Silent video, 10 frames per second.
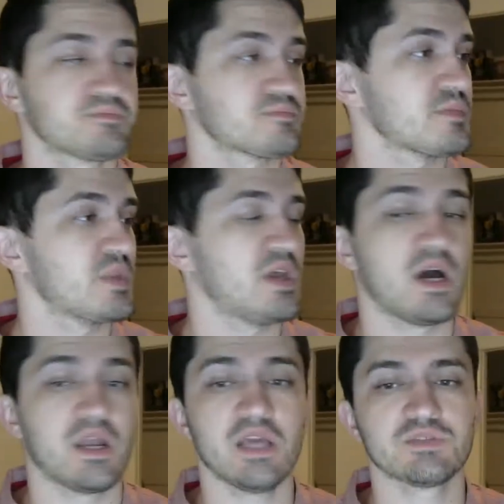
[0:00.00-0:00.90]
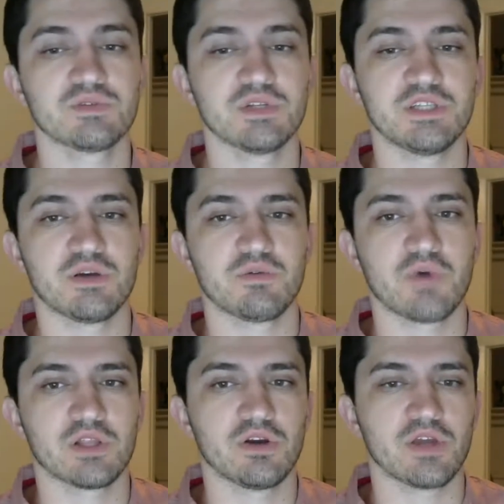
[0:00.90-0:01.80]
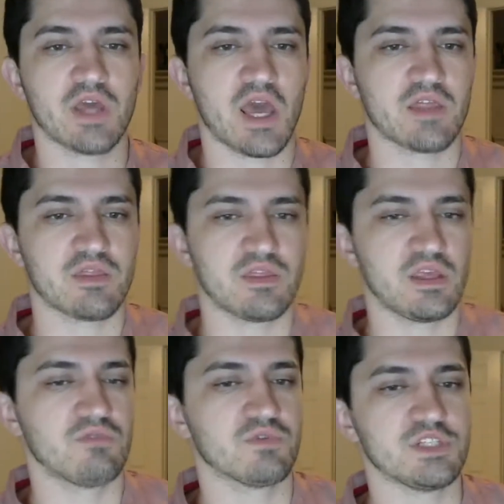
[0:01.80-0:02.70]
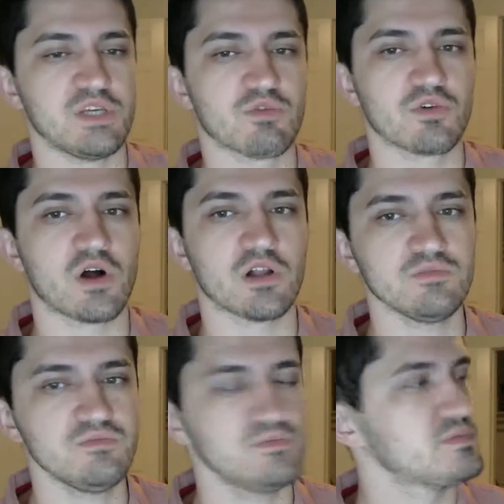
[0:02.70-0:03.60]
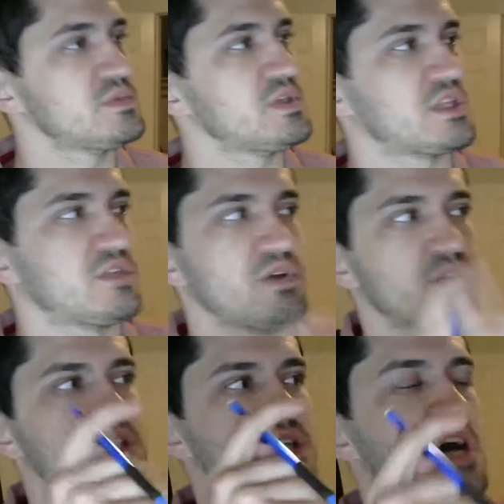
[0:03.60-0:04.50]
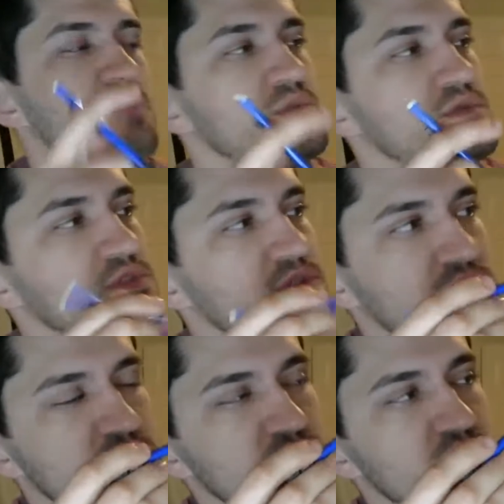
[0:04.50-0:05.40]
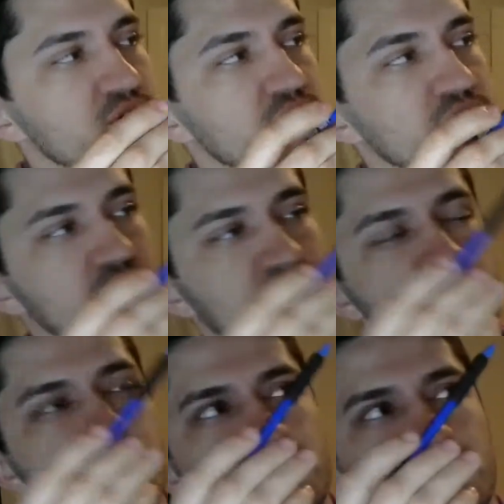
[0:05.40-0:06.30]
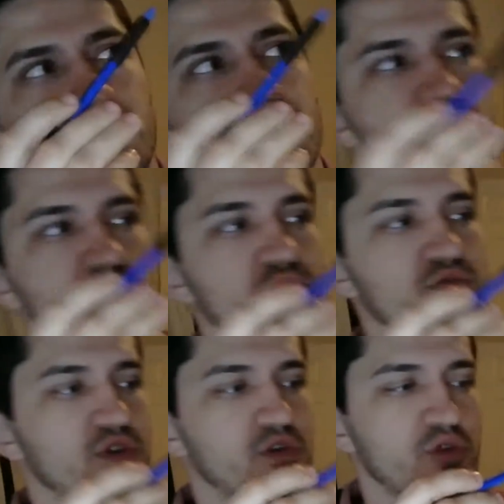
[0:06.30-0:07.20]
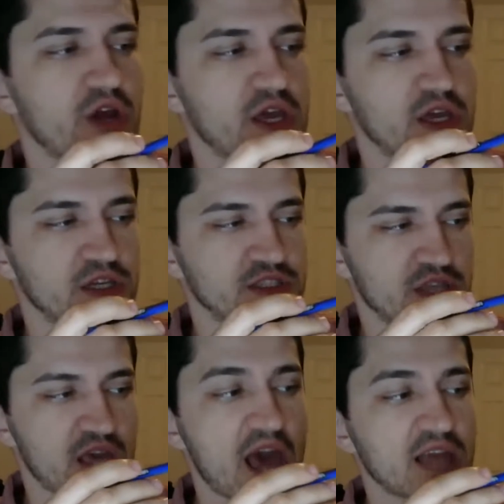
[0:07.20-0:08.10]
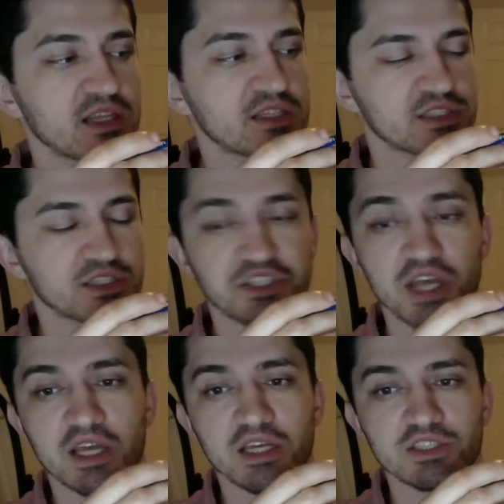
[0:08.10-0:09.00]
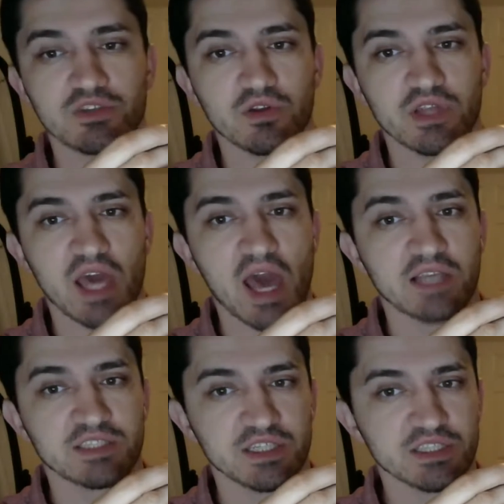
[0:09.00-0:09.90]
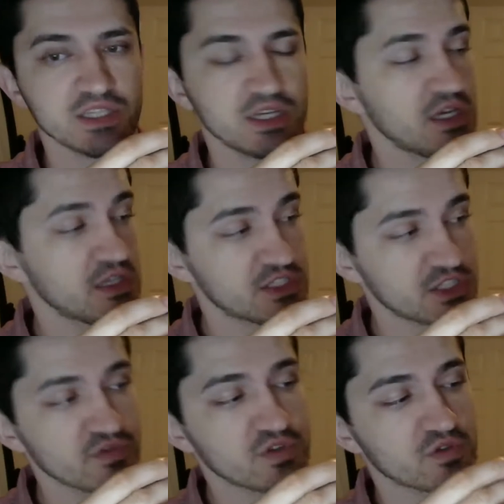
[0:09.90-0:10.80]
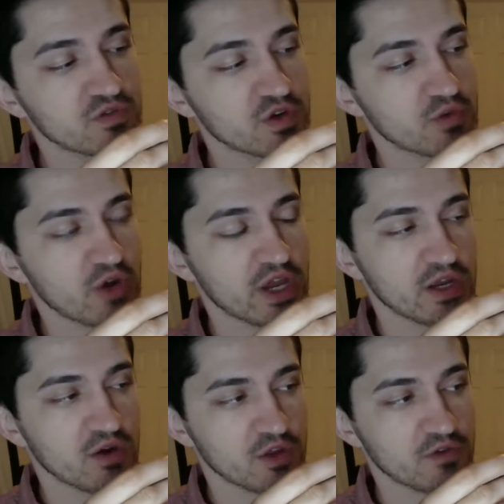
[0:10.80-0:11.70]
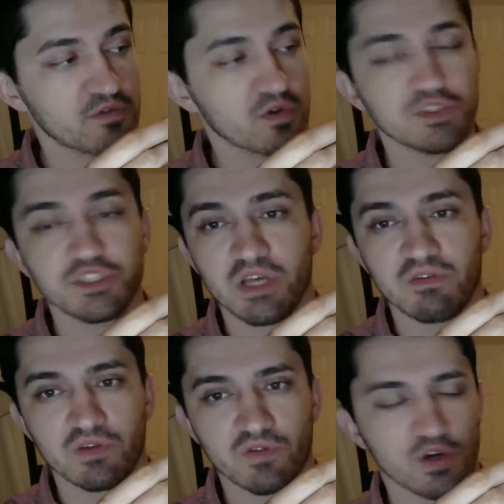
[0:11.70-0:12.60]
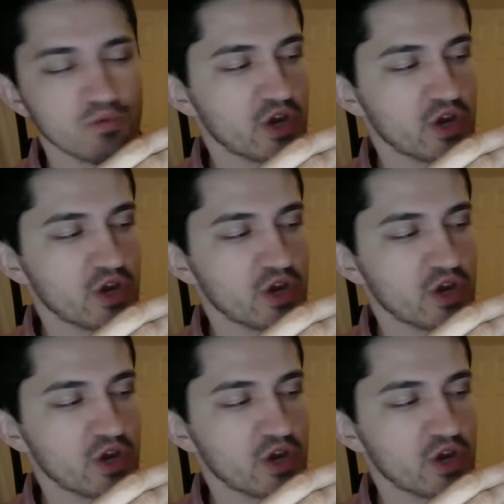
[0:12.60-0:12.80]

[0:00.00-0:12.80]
Next, we're going to take a quick look at the vertebral column. At the very top, the first cervical vertebrae is the atlas. The second is called the axis. The cervical vertebrae are the first 7 vertebrae.